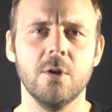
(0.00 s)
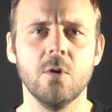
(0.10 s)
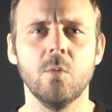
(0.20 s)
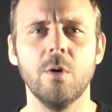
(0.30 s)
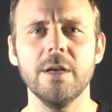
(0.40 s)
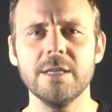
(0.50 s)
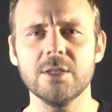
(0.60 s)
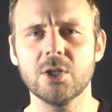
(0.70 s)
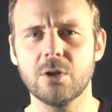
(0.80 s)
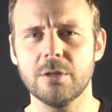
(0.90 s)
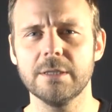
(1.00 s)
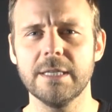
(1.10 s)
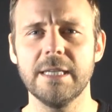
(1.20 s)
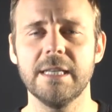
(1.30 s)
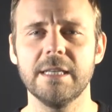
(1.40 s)
What is
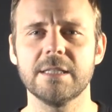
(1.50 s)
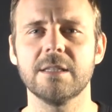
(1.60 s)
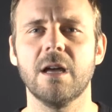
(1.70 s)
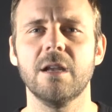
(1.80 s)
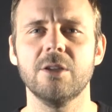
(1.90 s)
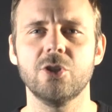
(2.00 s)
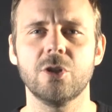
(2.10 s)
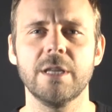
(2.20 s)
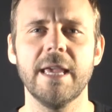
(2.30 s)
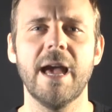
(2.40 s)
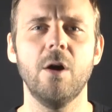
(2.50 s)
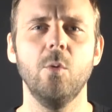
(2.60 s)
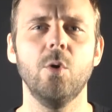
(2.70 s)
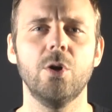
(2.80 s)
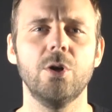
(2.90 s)
currently needed is not a journey
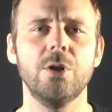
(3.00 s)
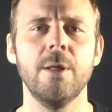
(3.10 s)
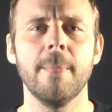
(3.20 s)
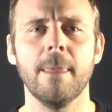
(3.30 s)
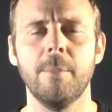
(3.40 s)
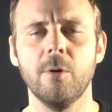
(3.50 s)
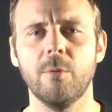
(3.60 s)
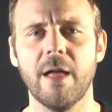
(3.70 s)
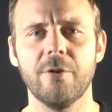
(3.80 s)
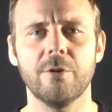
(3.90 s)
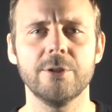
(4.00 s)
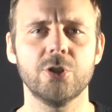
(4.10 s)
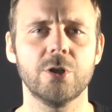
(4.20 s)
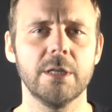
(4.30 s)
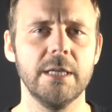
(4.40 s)
outward, but rather a
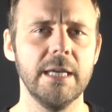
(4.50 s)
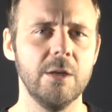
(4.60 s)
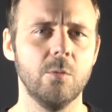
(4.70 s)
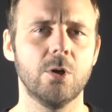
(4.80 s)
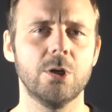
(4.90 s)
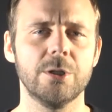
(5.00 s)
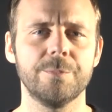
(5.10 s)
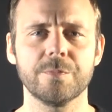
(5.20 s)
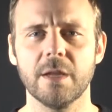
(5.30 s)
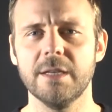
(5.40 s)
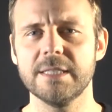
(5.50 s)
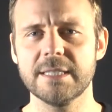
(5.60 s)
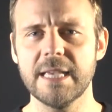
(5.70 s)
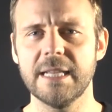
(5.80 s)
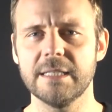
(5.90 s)
journey inward, a
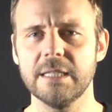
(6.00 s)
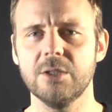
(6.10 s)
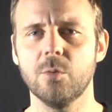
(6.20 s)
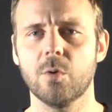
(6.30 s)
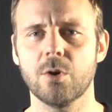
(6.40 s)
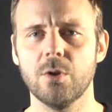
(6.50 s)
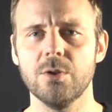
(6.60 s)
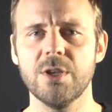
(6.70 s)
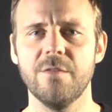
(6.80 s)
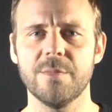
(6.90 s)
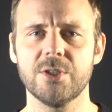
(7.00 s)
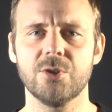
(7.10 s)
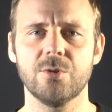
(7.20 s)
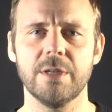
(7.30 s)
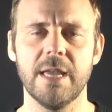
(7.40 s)
descent into worlds of
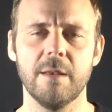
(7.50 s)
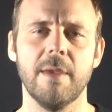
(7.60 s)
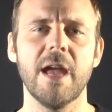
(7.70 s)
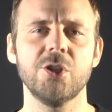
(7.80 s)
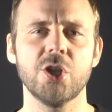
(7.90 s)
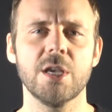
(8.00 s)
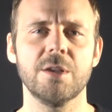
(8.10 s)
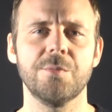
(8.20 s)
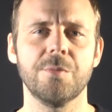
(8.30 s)
mystery and magic.